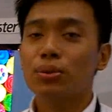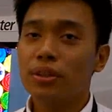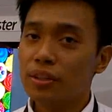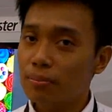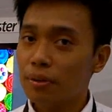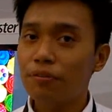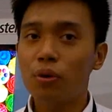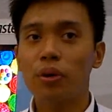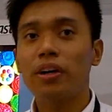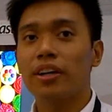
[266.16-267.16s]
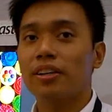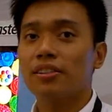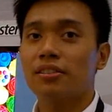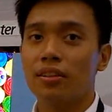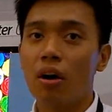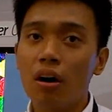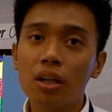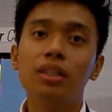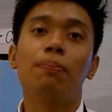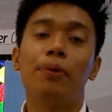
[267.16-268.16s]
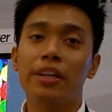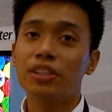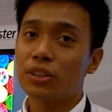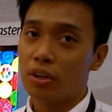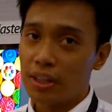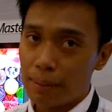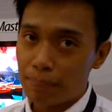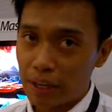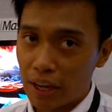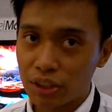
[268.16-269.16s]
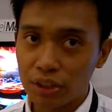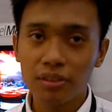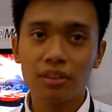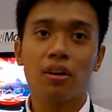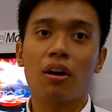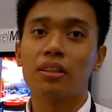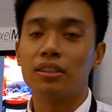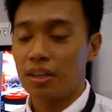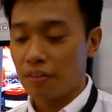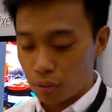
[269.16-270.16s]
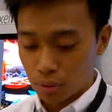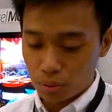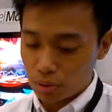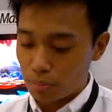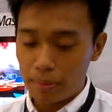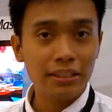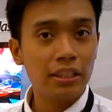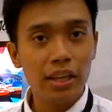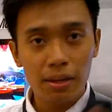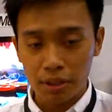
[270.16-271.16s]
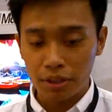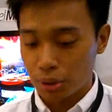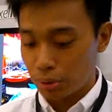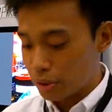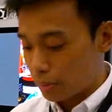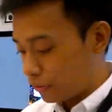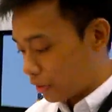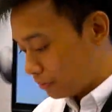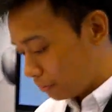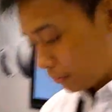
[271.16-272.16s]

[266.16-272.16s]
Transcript: So the number 4 is all the pre-installed applications on the ZenFone 2. So basically, I'm going to show you some of them.